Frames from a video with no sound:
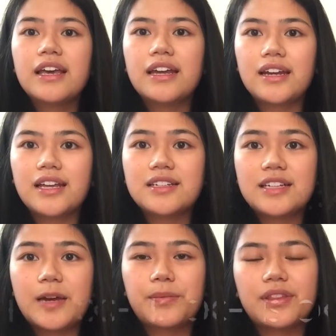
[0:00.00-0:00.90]
an
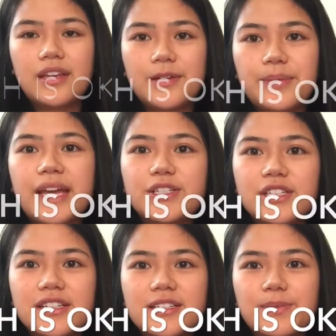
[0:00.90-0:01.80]
in-depth
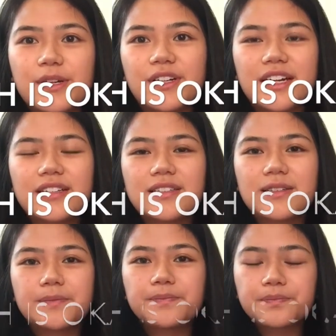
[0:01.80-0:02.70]
inpatient experience.